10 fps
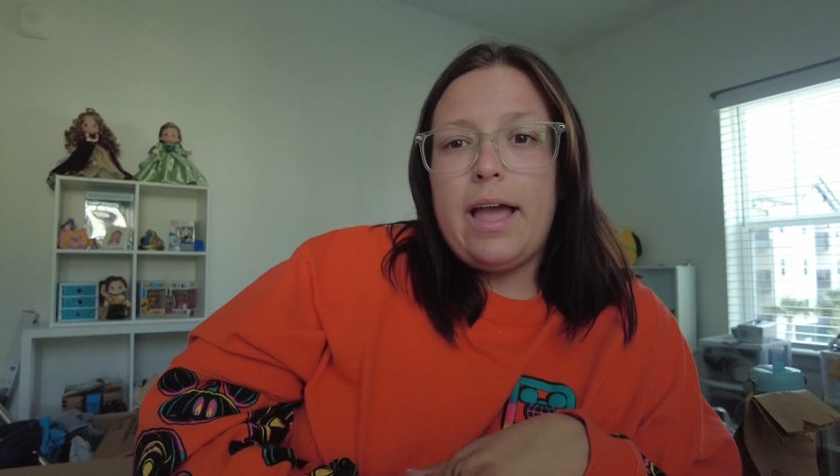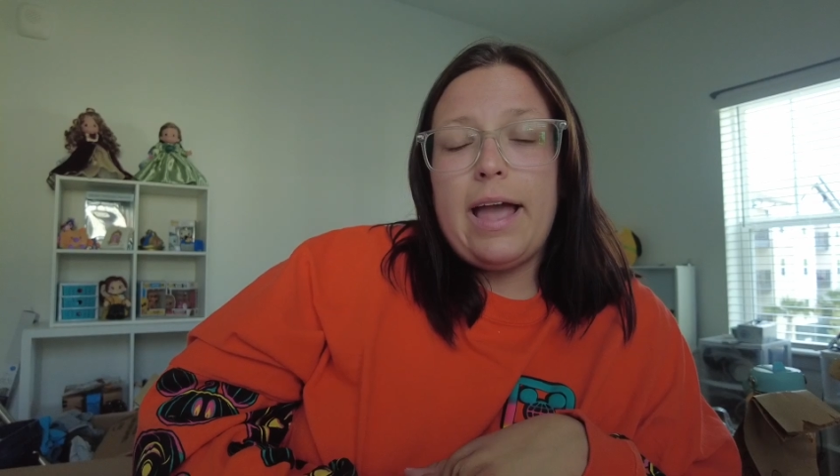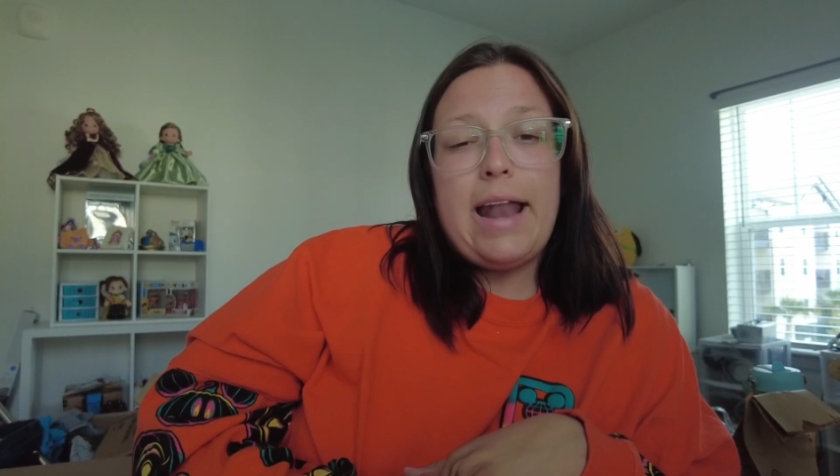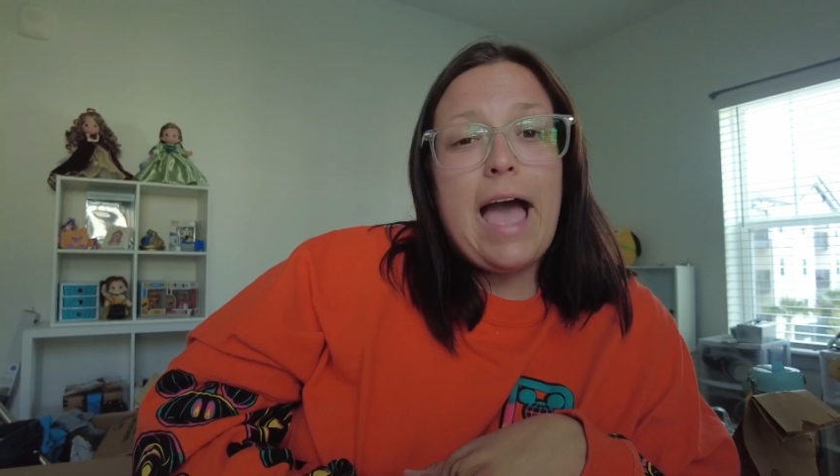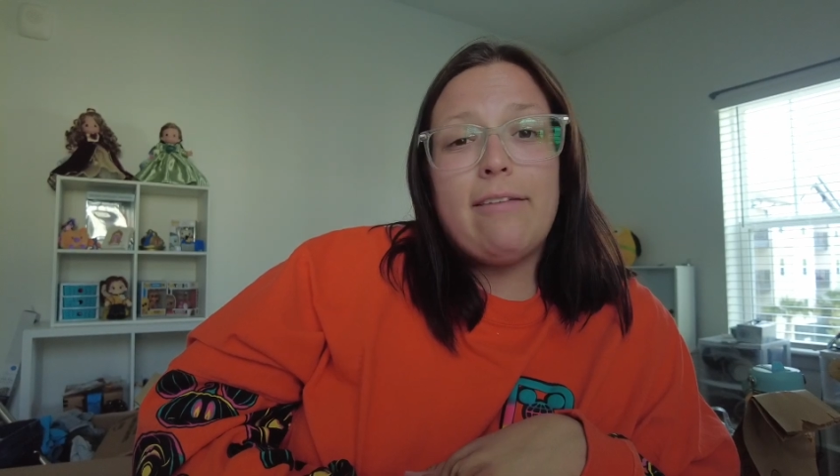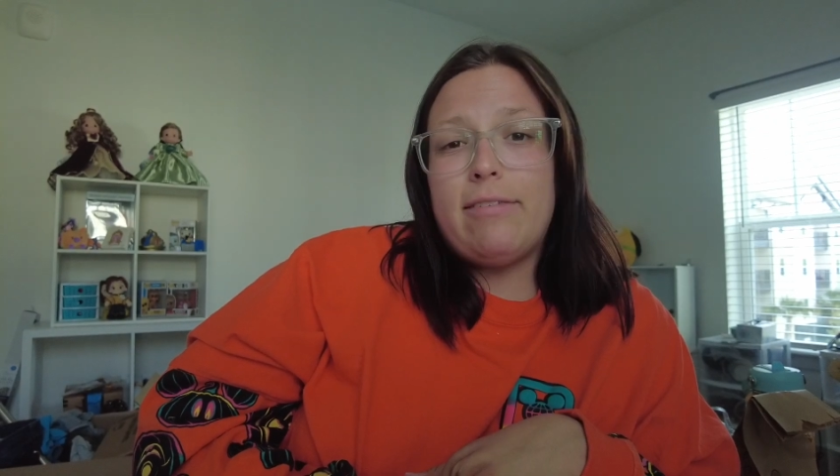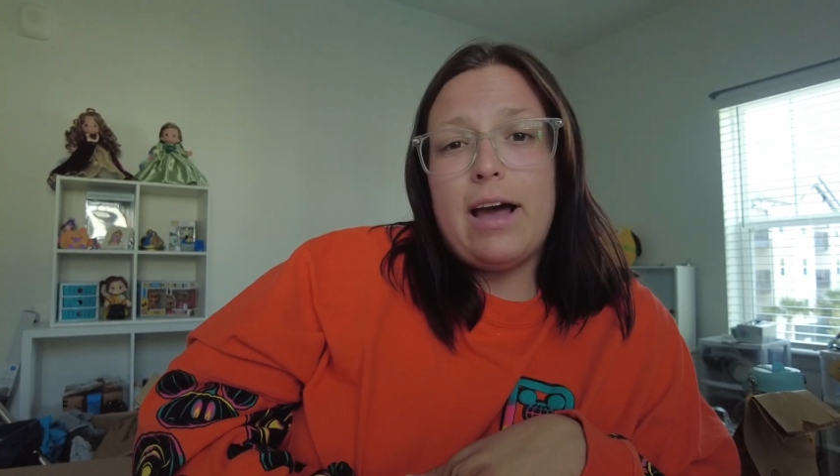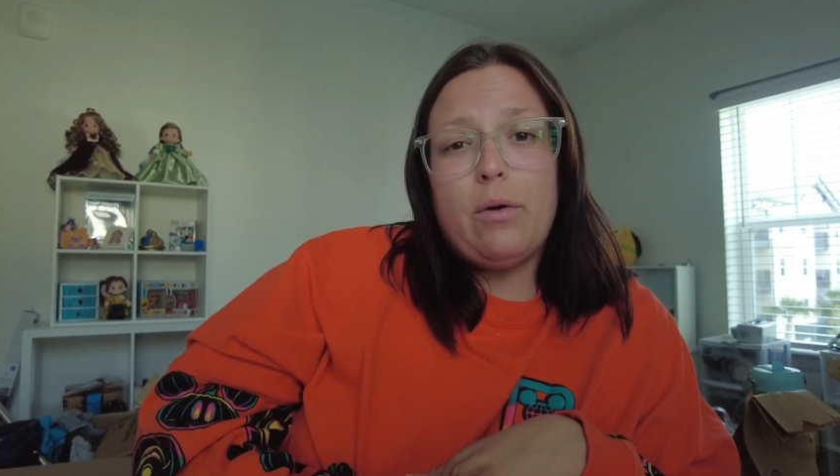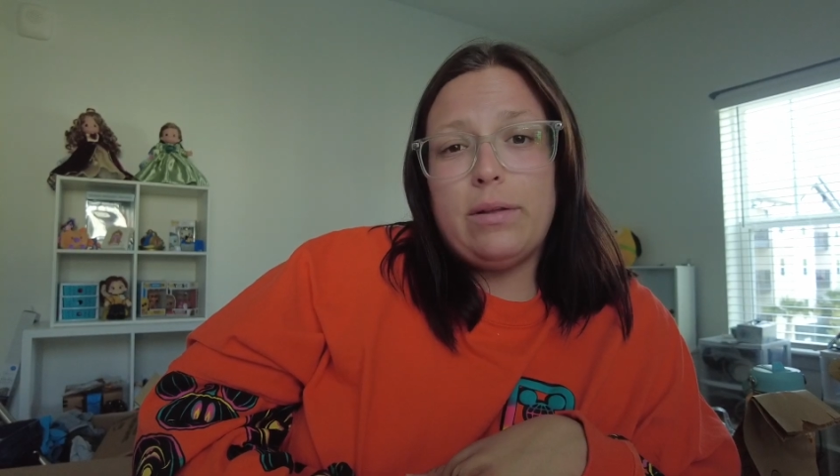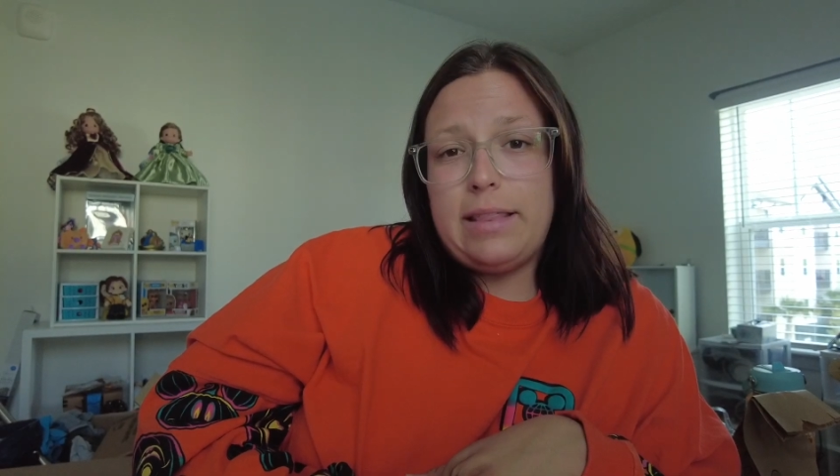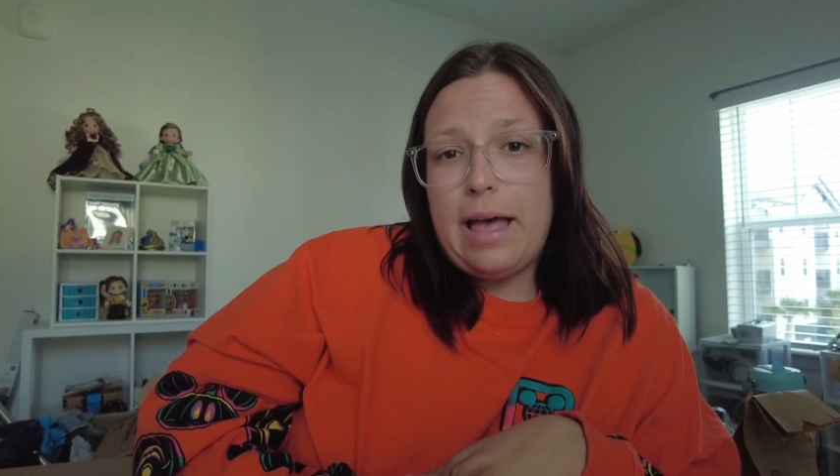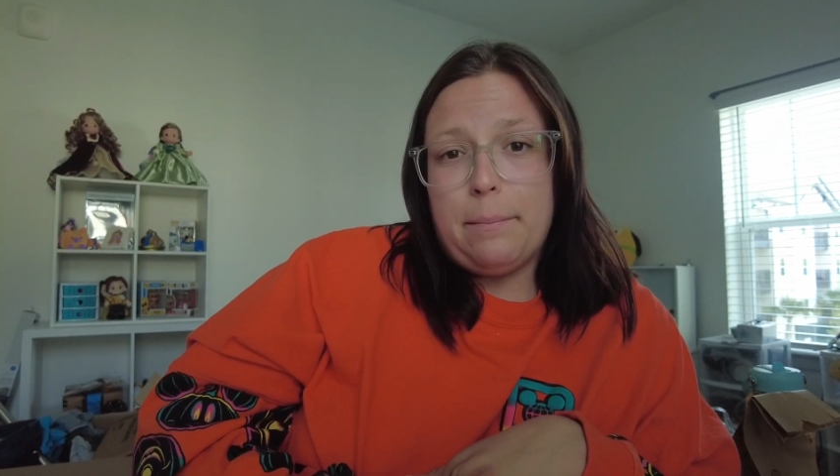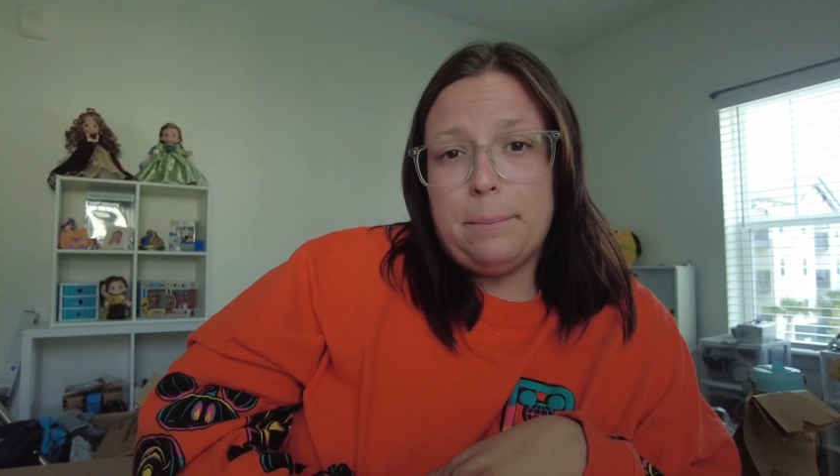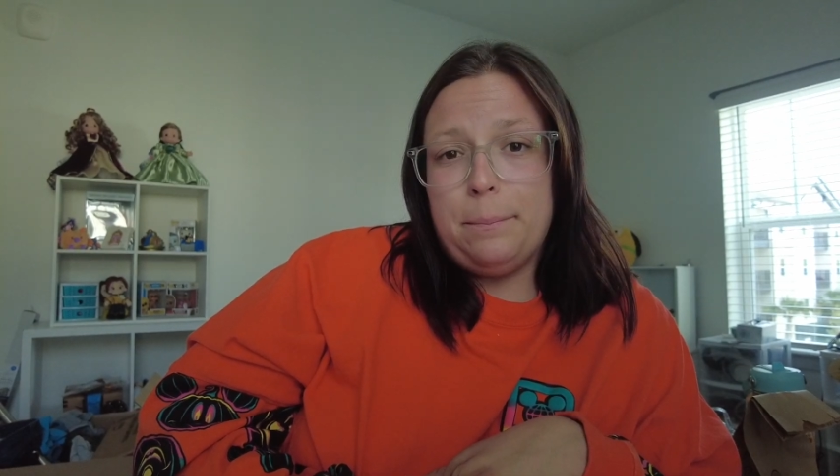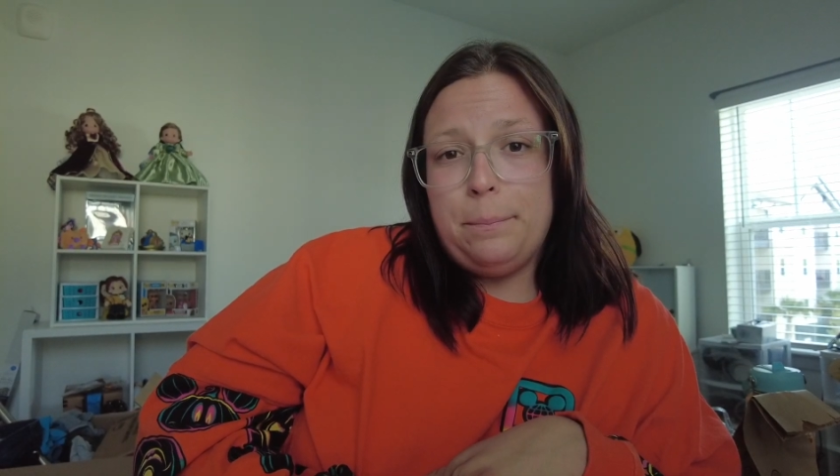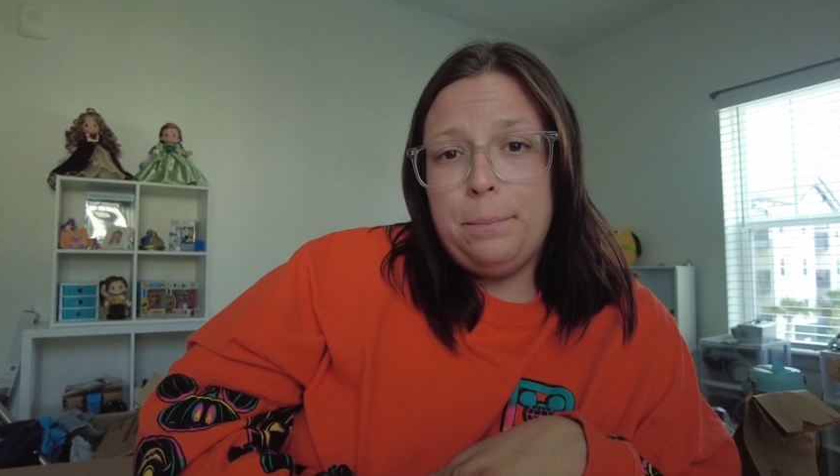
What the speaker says: and have it out with them.